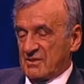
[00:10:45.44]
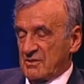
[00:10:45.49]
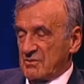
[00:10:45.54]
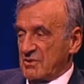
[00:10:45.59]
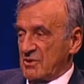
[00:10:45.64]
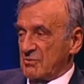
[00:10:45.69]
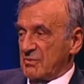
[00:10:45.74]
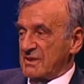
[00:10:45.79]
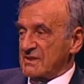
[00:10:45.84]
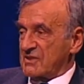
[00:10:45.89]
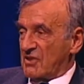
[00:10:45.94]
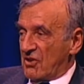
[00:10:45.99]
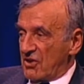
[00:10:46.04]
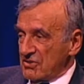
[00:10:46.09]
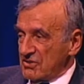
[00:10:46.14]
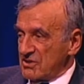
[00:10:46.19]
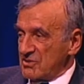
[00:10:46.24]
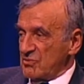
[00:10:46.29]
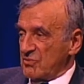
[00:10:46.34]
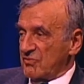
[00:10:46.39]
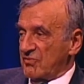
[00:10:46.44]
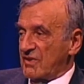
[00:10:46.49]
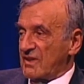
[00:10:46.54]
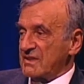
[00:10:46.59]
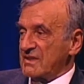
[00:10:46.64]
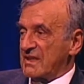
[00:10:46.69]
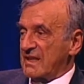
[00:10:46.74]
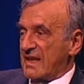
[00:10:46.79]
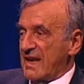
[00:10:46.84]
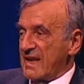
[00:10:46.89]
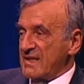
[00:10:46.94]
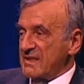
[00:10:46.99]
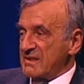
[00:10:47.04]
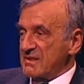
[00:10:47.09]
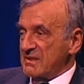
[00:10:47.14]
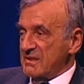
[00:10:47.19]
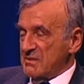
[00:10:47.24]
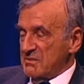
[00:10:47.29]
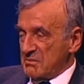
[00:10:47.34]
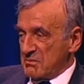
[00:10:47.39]
You must honor your father and
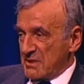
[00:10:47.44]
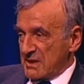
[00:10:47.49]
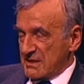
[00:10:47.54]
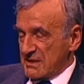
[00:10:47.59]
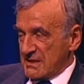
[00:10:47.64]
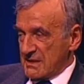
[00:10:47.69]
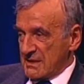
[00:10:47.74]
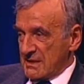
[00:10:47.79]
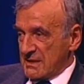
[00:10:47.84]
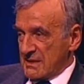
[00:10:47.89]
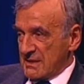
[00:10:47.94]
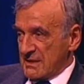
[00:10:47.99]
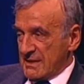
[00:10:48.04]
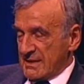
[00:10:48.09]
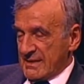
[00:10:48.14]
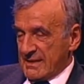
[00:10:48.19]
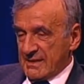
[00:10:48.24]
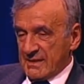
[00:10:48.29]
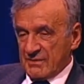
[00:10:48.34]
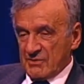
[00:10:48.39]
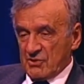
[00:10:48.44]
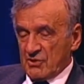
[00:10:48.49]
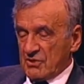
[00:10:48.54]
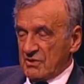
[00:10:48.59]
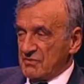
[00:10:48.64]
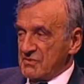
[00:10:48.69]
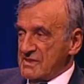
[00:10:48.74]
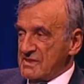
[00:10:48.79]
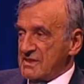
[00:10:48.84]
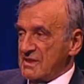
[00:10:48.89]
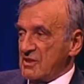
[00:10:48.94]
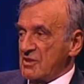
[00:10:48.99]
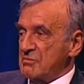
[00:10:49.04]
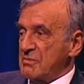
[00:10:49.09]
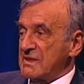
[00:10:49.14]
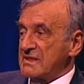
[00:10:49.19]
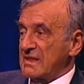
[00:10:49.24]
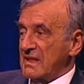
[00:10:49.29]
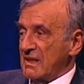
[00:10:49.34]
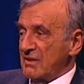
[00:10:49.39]
mother. Mm-hmm. You don't even say you
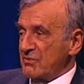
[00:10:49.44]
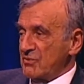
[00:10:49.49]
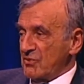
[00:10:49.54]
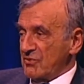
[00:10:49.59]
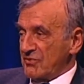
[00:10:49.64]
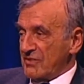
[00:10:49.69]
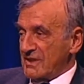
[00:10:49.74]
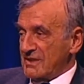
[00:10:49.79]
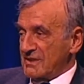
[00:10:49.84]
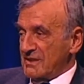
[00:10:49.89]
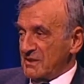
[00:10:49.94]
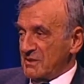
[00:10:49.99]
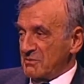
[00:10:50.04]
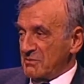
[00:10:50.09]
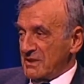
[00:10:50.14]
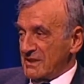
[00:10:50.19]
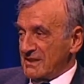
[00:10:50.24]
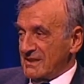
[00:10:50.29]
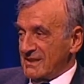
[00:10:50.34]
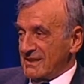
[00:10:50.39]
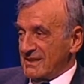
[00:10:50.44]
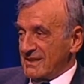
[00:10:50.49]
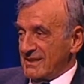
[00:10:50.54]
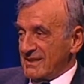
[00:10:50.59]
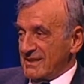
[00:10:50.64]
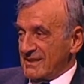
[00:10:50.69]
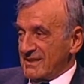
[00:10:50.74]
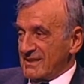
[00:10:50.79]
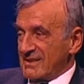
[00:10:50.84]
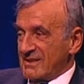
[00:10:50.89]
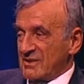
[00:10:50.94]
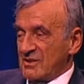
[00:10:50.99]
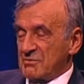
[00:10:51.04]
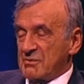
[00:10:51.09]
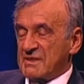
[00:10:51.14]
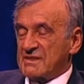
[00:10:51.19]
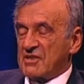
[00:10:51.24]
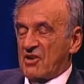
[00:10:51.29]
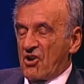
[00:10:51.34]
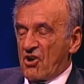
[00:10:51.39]
must love your father and mother. Right. You
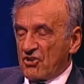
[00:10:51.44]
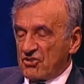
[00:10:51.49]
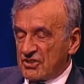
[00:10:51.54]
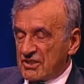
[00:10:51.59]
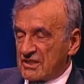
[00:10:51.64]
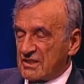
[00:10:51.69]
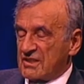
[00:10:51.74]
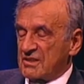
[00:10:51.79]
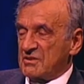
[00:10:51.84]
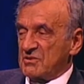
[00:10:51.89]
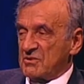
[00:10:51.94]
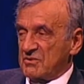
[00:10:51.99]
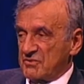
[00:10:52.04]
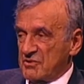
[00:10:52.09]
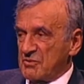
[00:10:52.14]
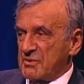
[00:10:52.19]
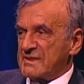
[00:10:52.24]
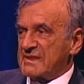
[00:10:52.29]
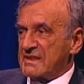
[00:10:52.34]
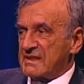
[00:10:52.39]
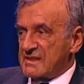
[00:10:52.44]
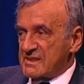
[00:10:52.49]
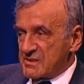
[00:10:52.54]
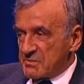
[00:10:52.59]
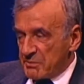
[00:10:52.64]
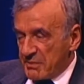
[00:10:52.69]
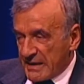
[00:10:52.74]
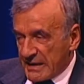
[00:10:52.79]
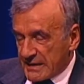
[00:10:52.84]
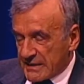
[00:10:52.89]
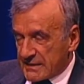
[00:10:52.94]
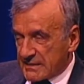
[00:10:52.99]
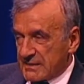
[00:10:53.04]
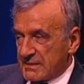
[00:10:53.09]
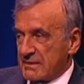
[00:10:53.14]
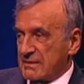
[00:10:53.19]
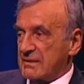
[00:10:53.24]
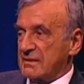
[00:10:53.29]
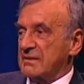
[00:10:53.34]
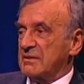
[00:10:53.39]
must honor, your, you must respect
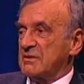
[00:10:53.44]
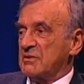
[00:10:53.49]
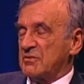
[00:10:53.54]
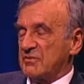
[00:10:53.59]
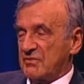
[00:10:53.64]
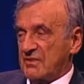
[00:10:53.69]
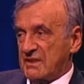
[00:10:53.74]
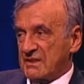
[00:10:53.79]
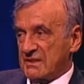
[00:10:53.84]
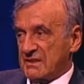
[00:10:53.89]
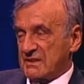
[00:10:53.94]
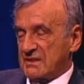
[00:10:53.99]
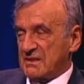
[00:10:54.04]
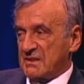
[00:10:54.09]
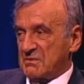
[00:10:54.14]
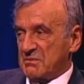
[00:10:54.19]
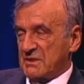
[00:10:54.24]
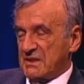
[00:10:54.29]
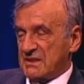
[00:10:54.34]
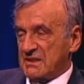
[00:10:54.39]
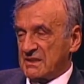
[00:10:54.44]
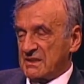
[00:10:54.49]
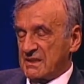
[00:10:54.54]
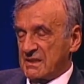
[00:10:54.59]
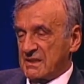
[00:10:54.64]
your father and mother.